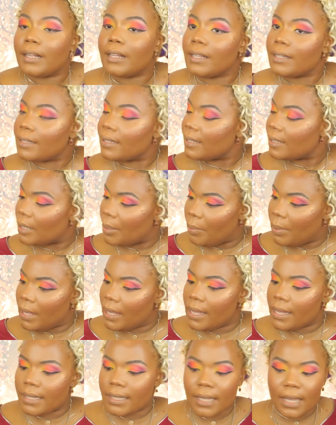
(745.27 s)
This is the
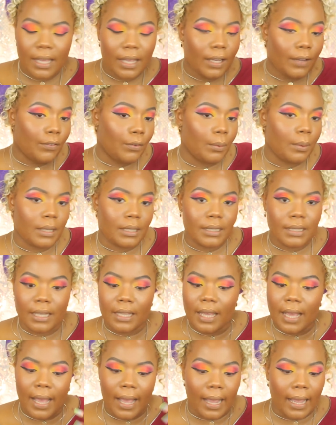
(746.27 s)
beat. If you want to
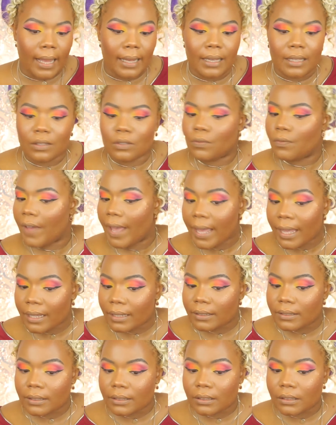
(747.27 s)
see how I got this
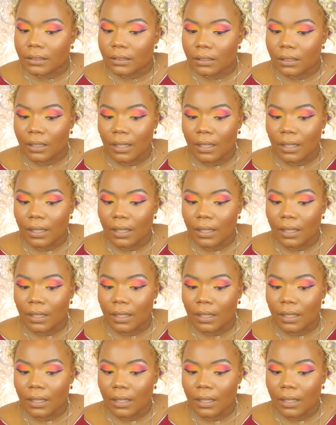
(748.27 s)
face,